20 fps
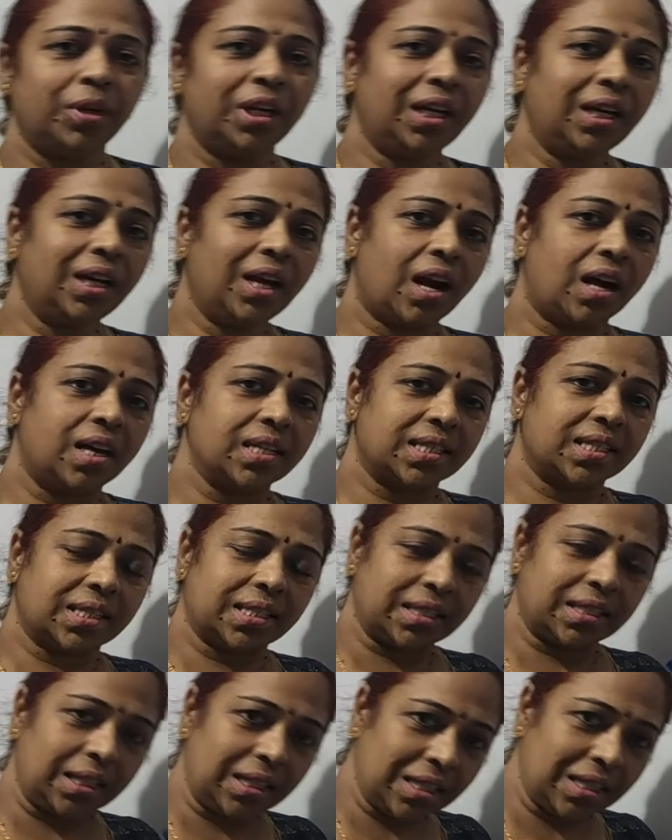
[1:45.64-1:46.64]
be a
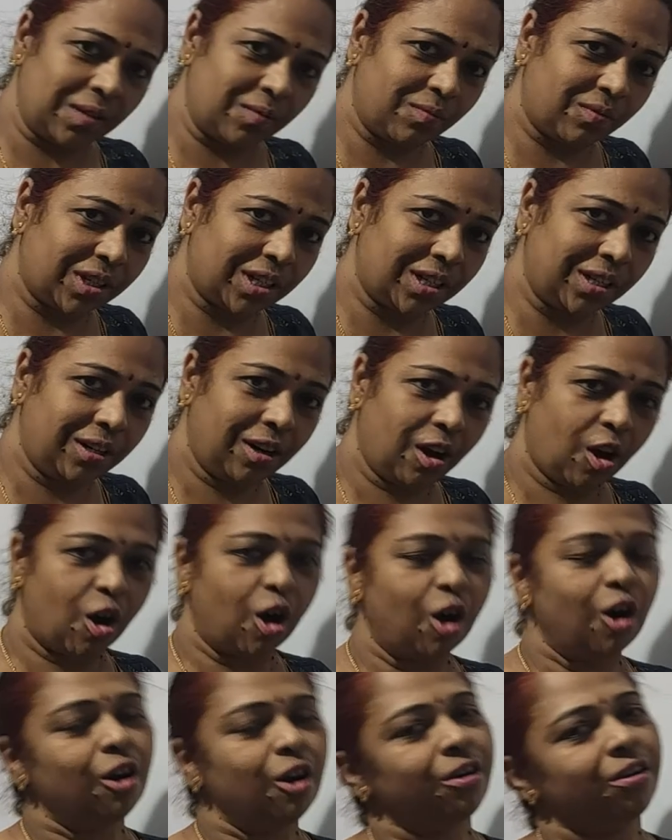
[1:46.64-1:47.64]
single word
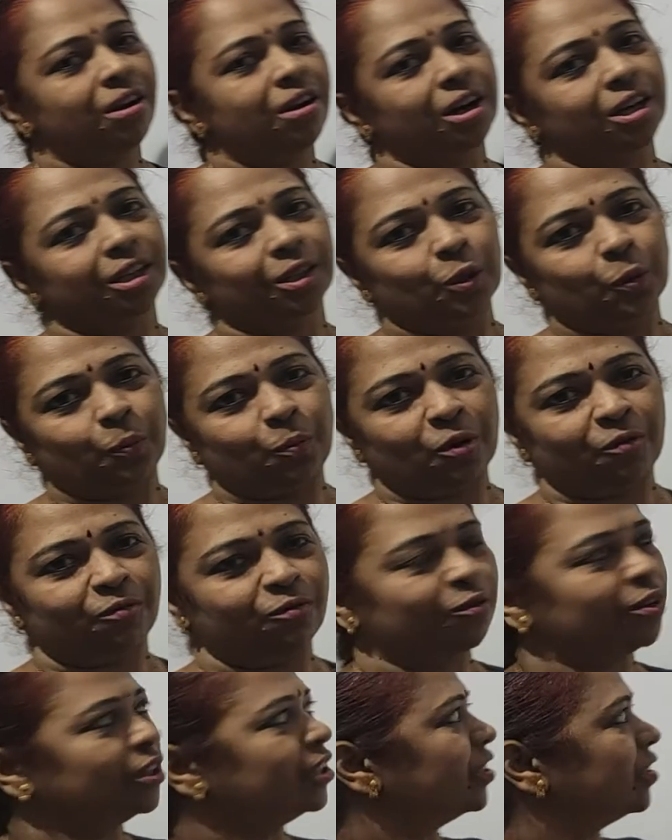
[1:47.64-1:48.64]
or a group of
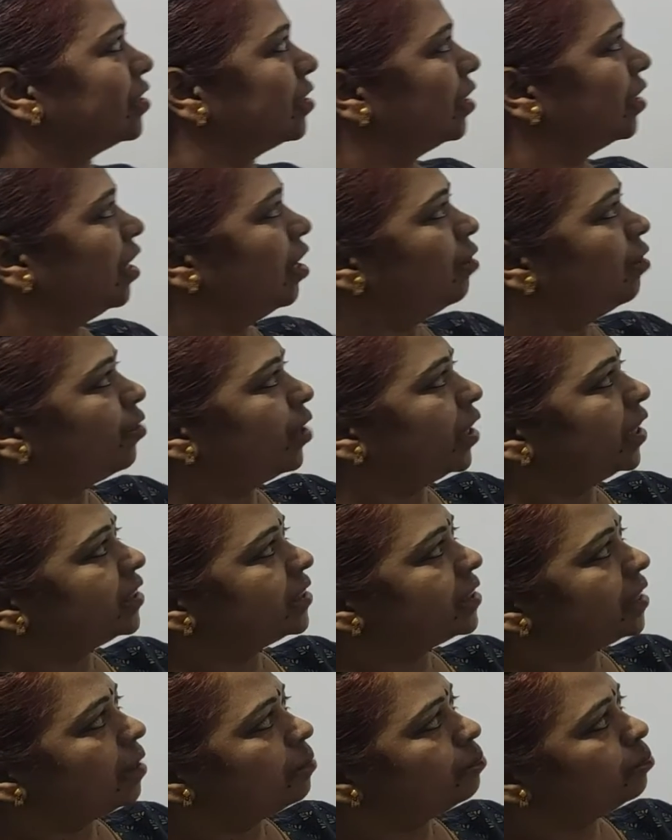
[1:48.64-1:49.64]
words. For
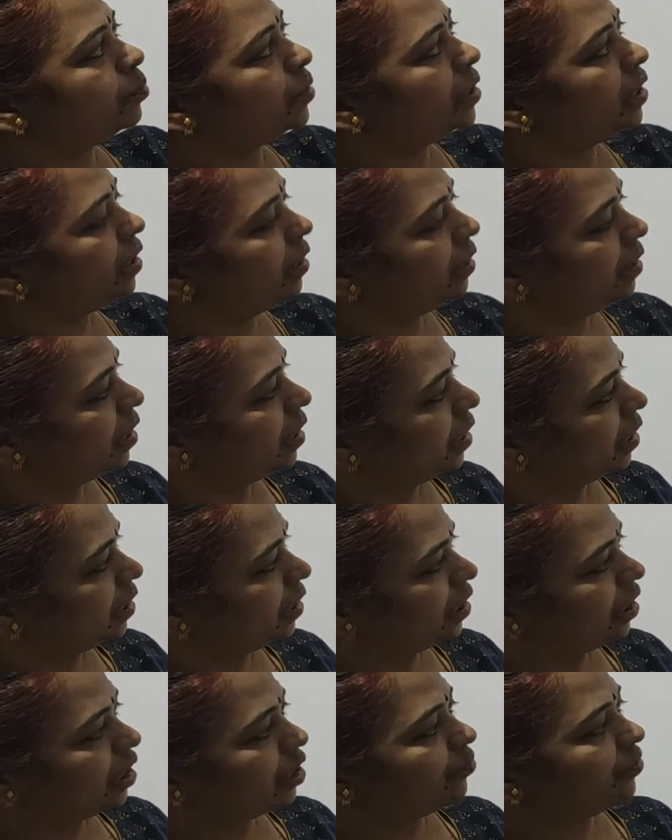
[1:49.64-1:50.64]
example,
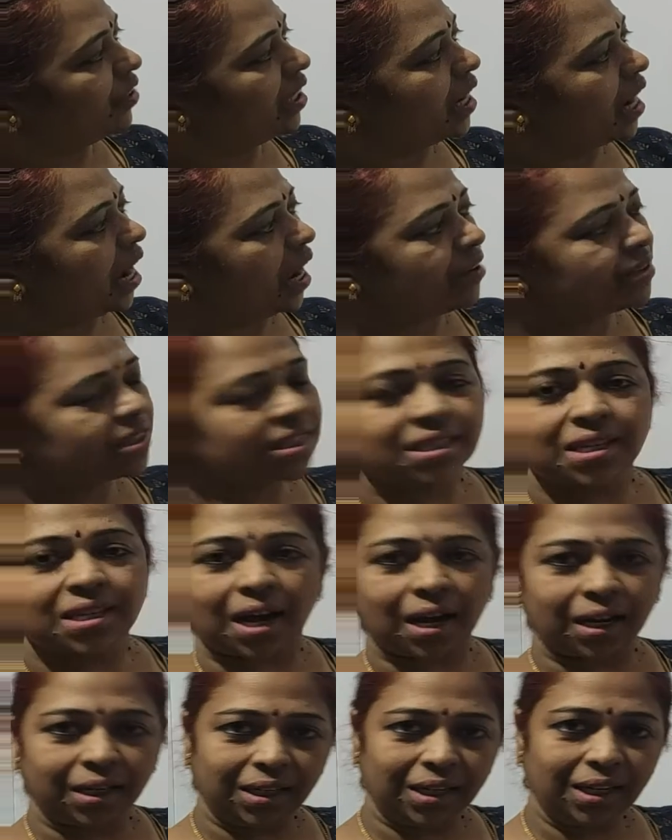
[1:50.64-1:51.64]
here we have
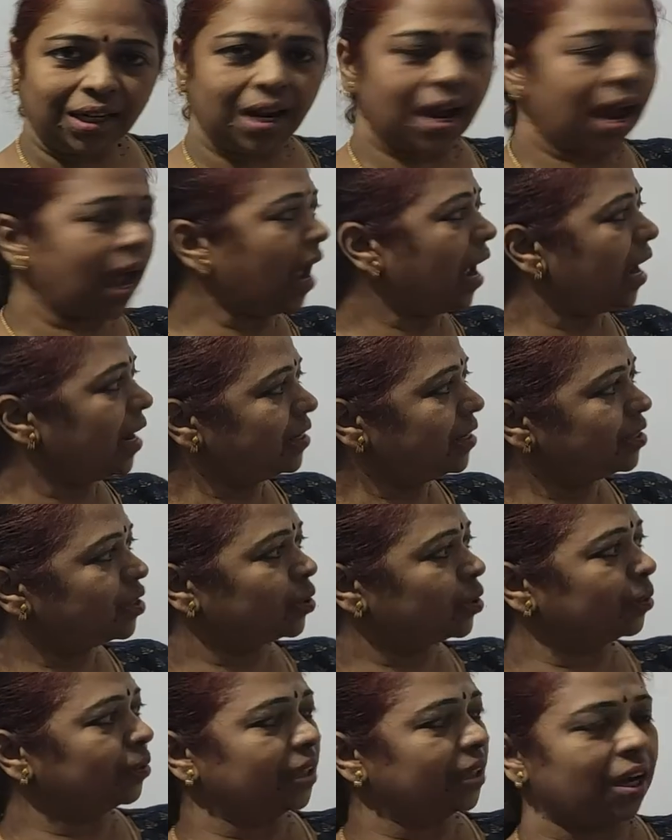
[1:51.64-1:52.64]
Sai and
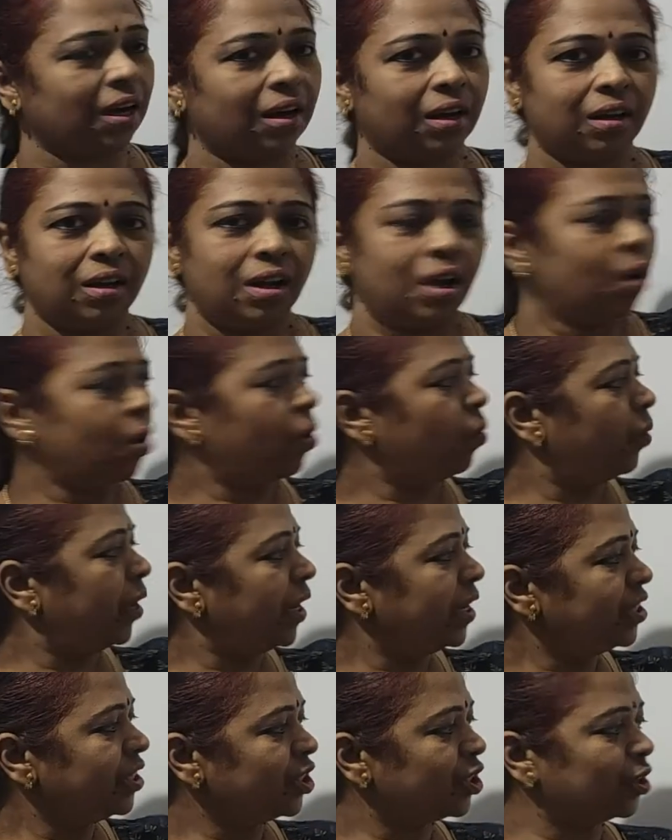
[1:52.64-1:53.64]
Sudha
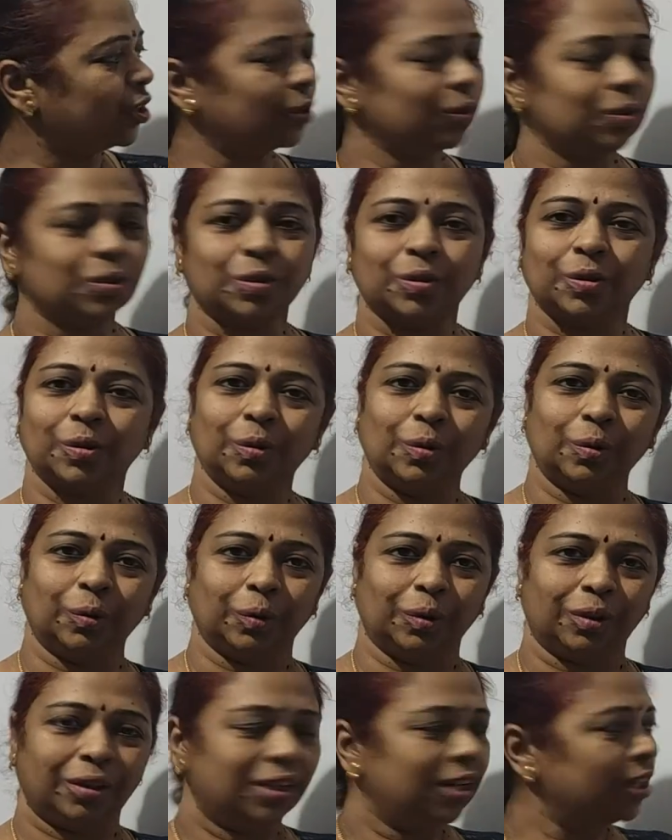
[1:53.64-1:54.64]
went to
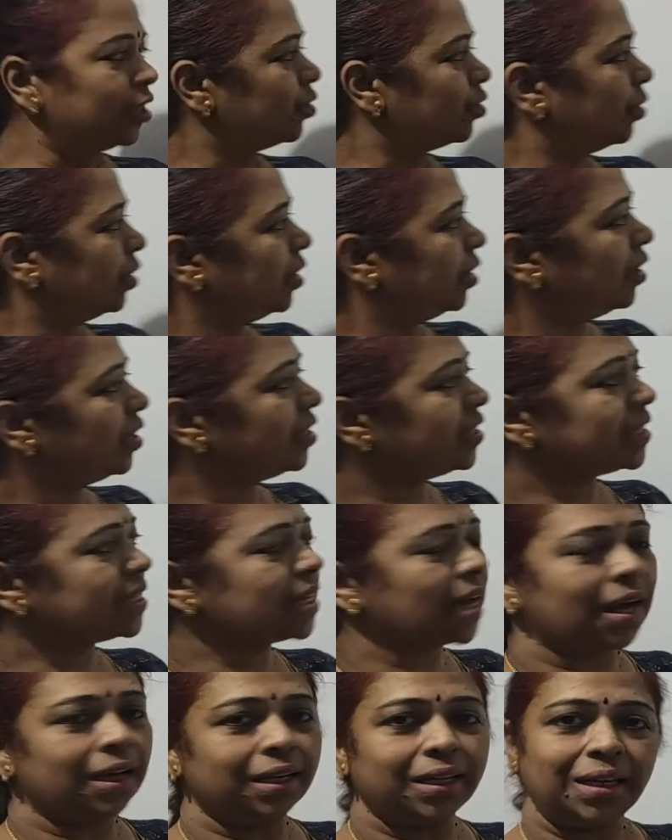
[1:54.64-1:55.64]
school. So here
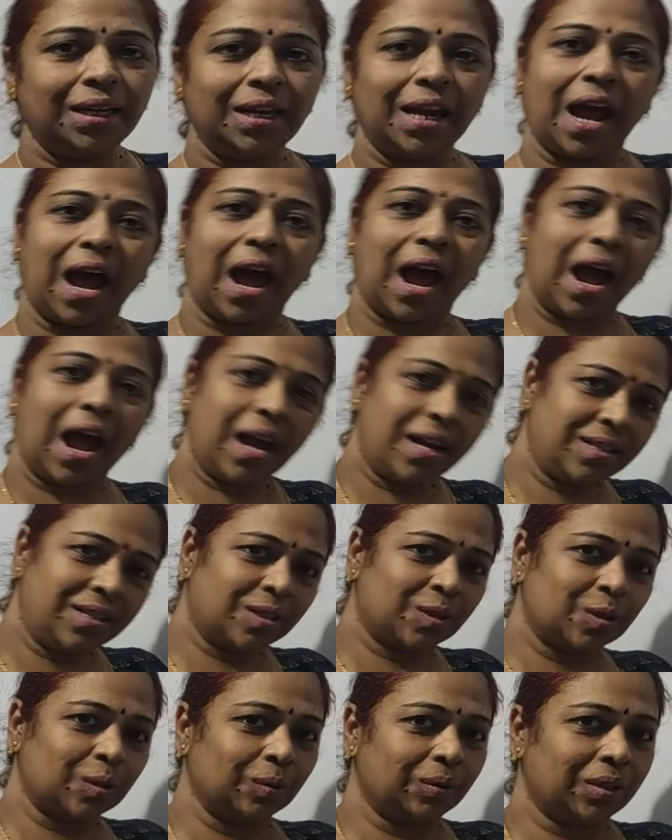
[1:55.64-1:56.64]
Sai and
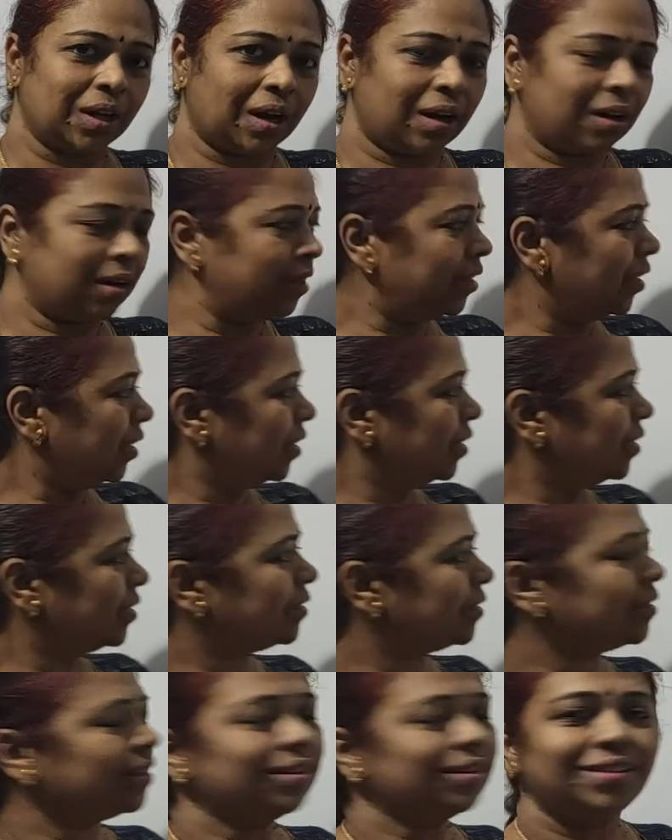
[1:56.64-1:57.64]
Sudha
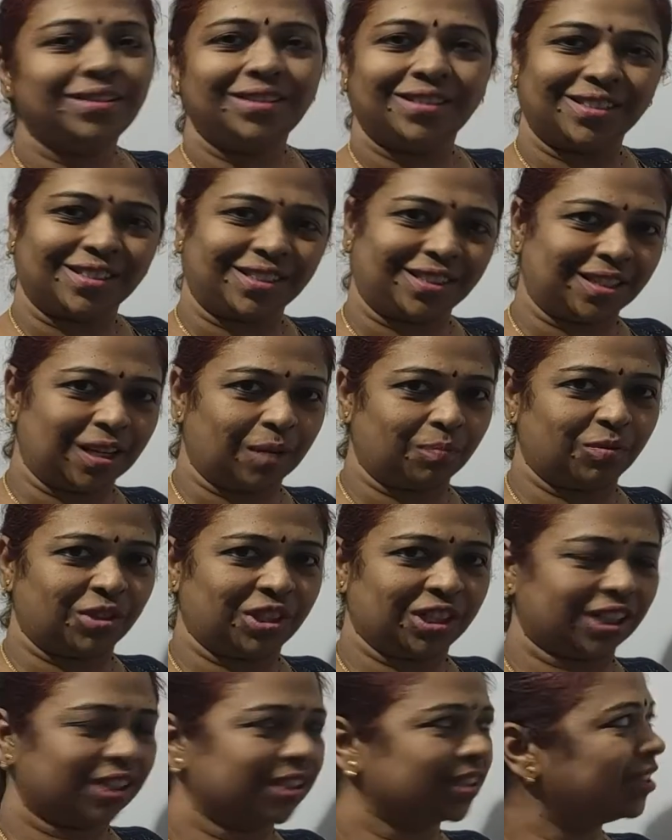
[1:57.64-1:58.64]
is the
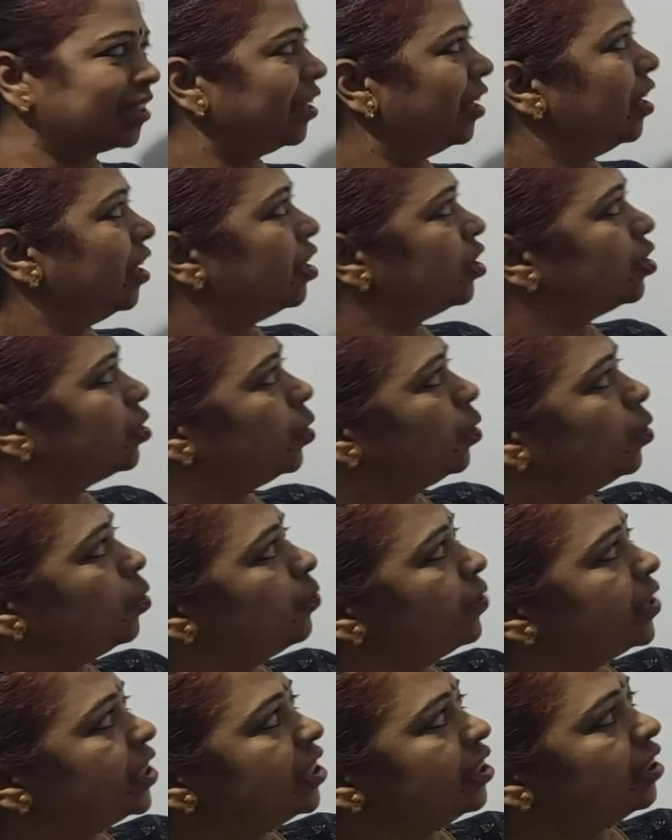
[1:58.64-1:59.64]
subject. So
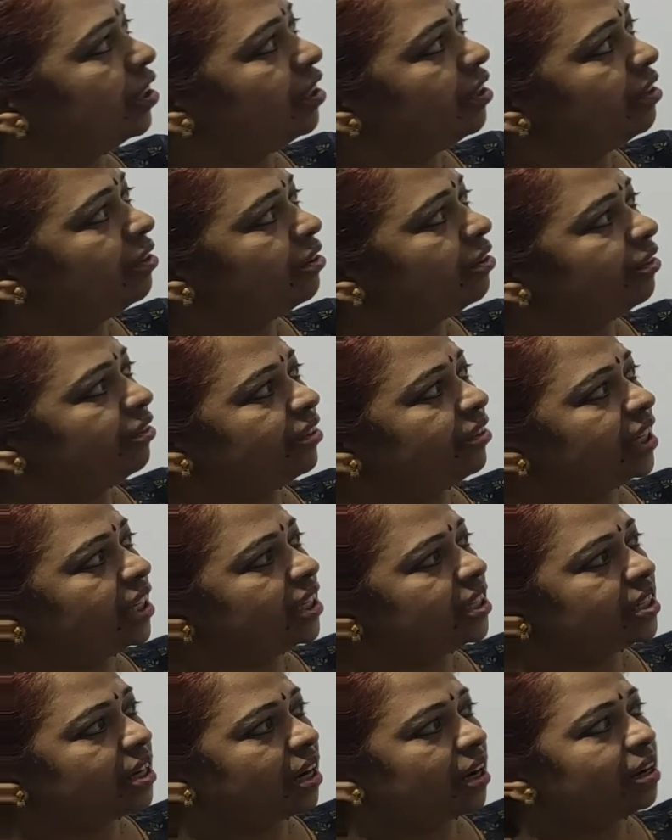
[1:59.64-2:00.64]
over here,
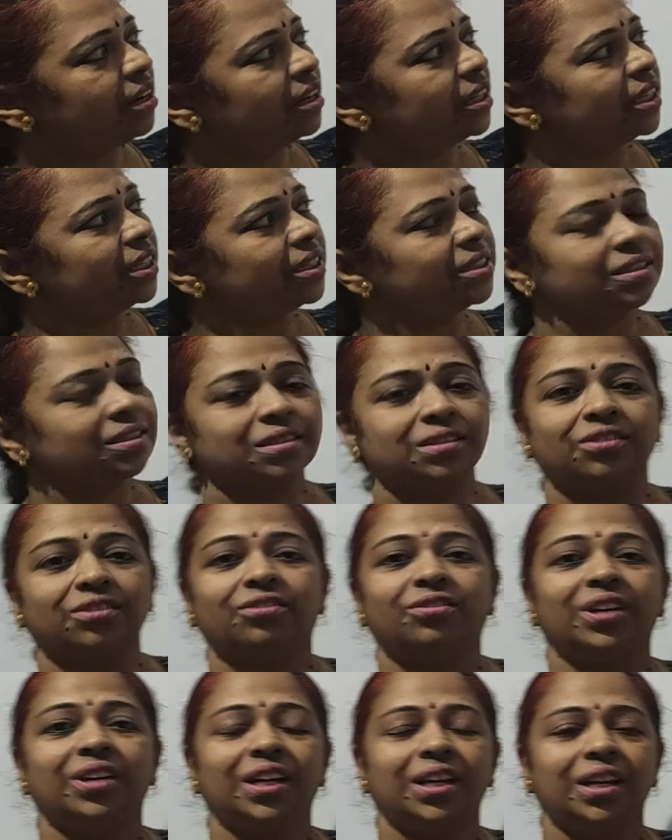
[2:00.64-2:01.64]
Rita is
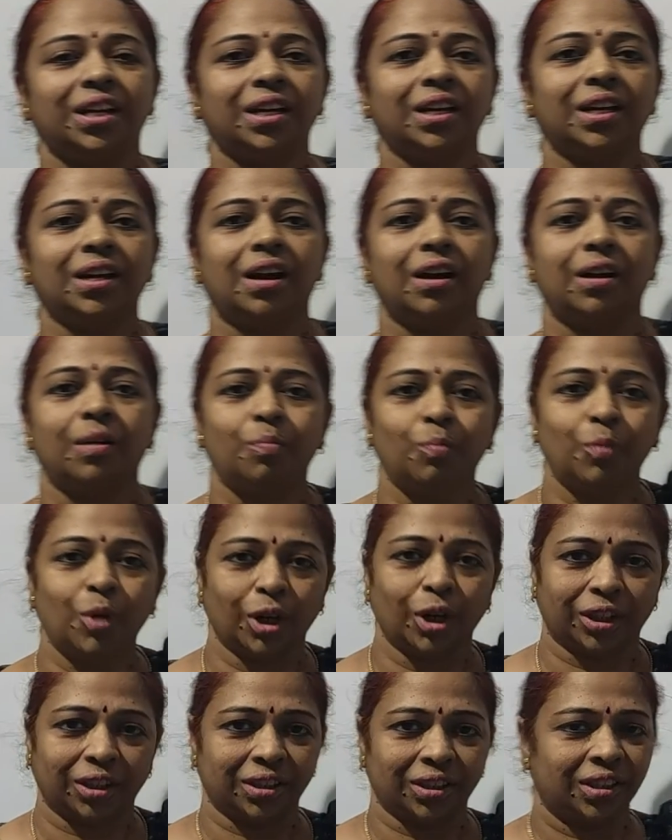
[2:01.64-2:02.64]
reading a
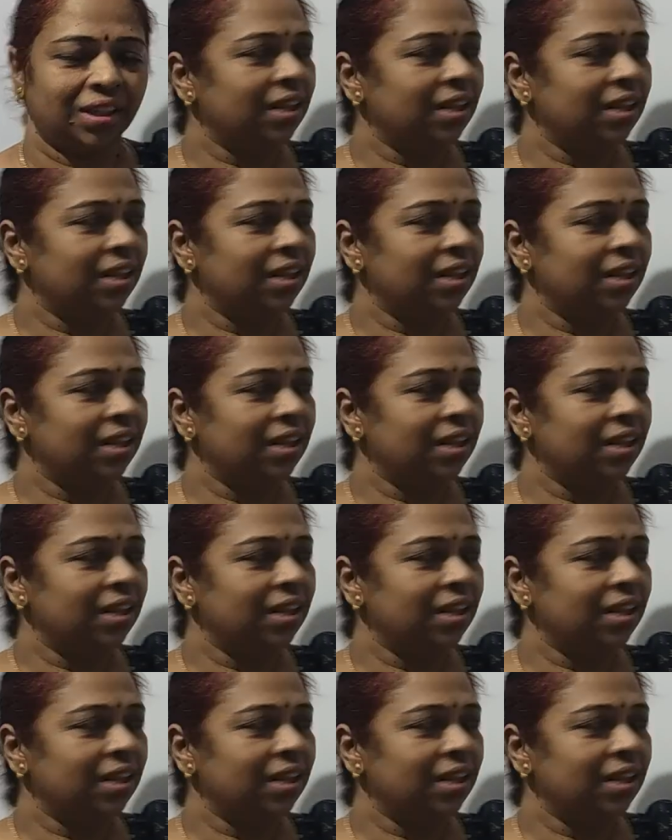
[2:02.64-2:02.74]
book.